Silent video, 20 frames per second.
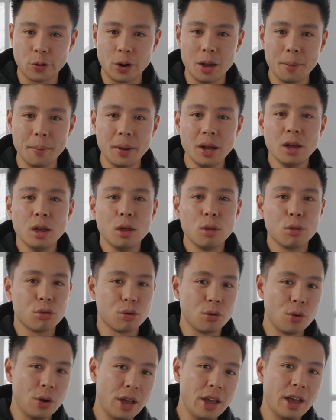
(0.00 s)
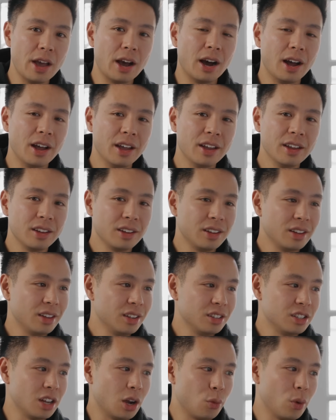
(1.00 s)
frame through AI
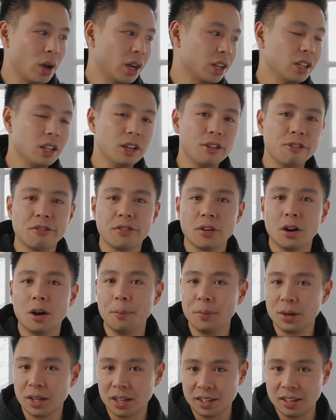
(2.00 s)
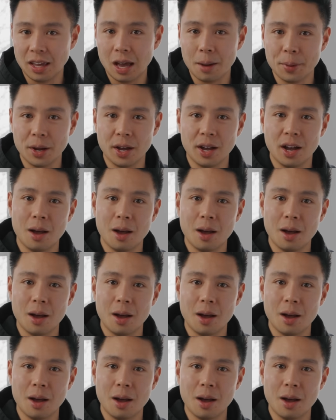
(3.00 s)
directly from Gamma